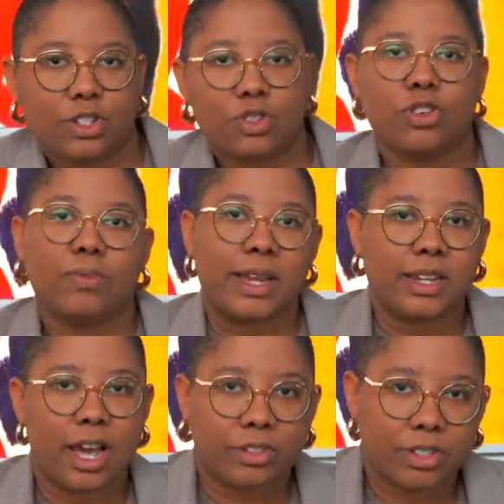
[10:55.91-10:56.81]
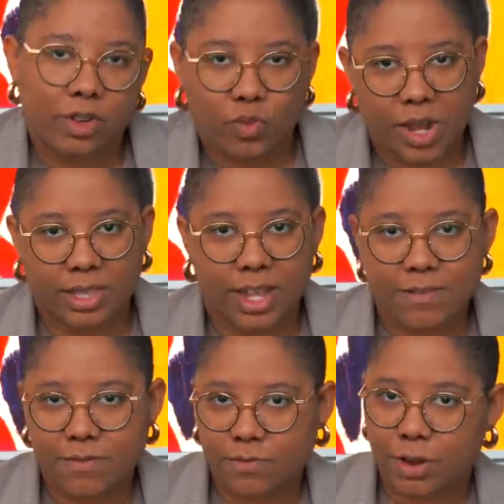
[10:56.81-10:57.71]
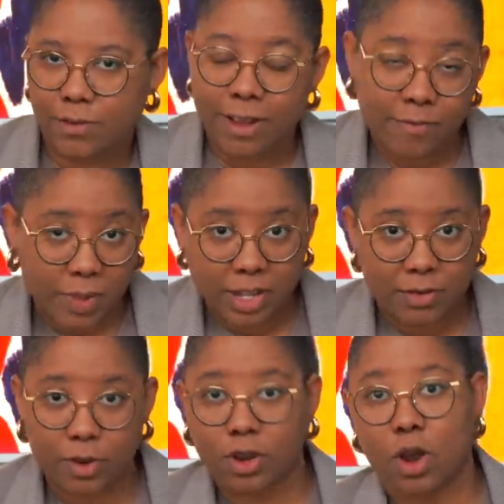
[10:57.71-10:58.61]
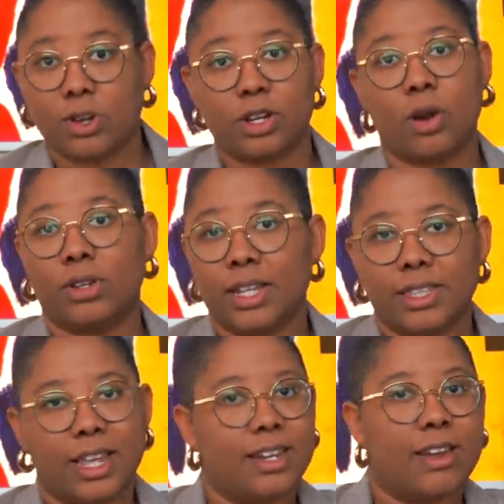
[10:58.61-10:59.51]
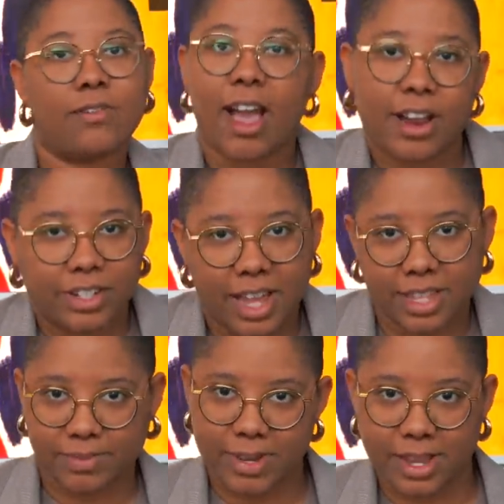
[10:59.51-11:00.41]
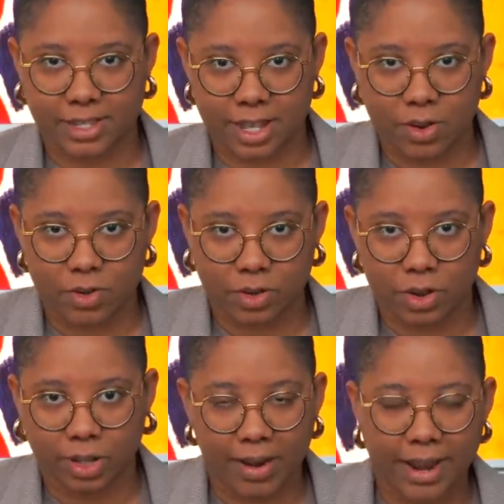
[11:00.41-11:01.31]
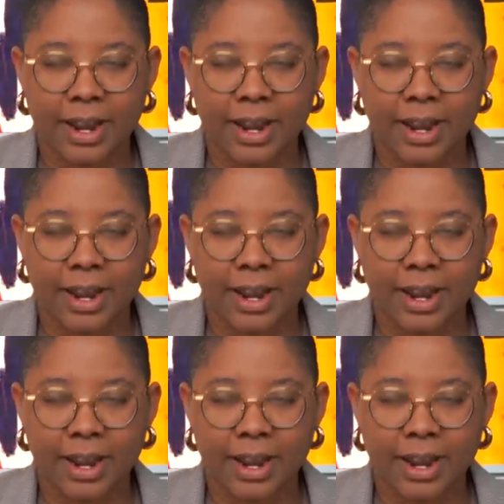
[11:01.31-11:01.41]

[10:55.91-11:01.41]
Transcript: to go to McDonald's and wait in line for 45 minutes for a Coca-Cola that never actually ends up tasting like Coca-Cola, right?